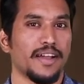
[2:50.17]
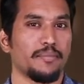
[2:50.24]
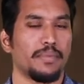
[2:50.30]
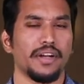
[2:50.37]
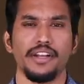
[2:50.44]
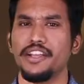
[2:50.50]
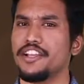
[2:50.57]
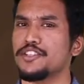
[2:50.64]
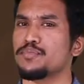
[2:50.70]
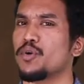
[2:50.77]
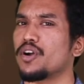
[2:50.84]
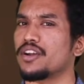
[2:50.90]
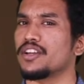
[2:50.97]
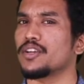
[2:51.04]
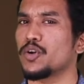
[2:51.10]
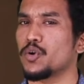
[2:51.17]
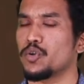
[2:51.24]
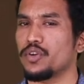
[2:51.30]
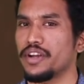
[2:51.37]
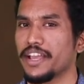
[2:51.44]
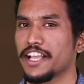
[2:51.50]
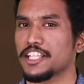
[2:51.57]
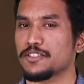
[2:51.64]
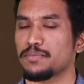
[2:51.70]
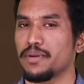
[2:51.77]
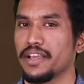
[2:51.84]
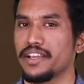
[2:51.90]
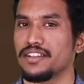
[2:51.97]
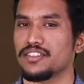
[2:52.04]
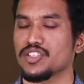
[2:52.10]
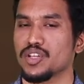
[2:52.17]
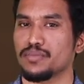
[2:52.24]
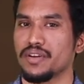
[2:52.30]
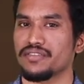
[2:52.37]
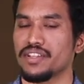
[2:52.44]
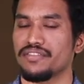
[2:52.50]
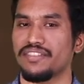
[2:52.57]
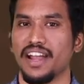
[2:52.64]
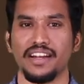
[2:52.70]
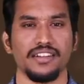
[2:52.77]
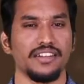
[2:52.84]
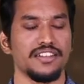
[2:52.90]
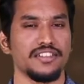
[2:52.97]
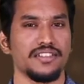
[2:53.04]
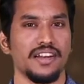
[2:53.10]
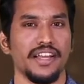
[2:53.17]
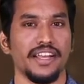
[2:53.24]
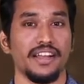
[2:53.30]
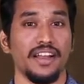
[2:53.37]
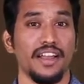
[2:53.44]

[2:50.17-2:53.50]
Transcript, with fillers: But his model couldn't explain some of the factors like